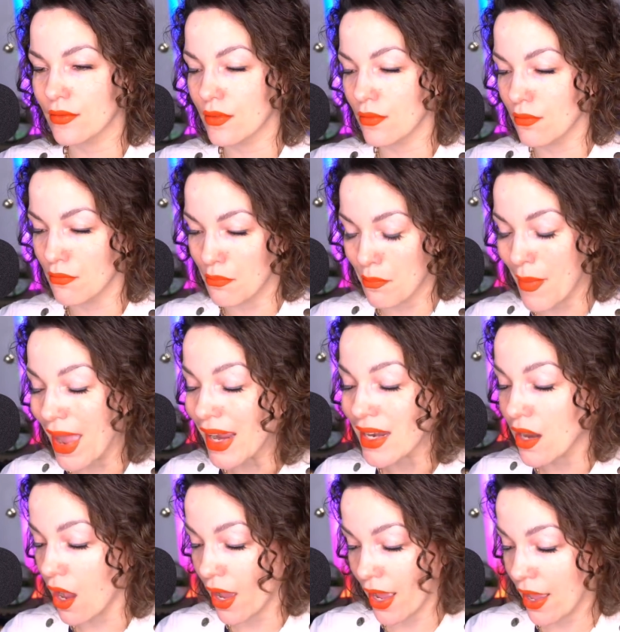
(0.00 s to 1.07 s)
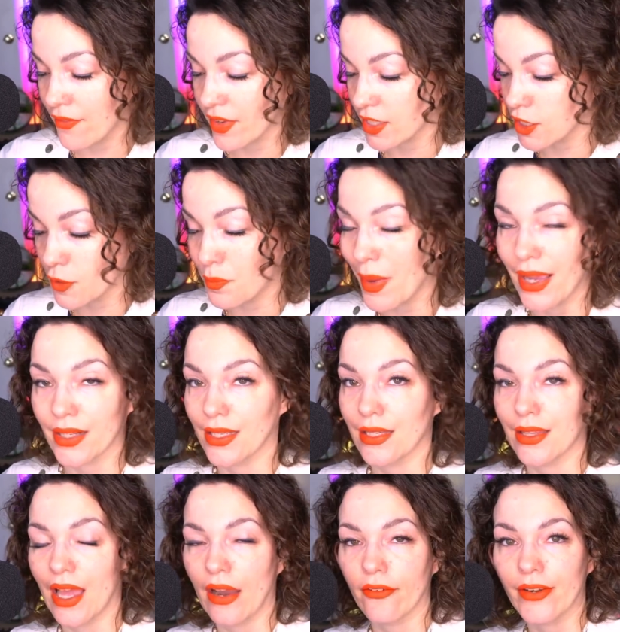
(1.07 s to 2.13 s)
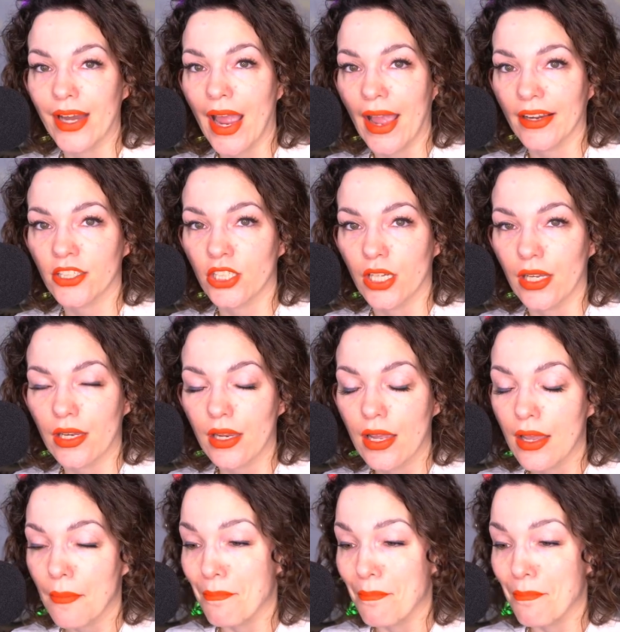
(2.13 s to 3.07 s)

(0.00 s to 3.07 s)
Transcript: may not have expected that reaction.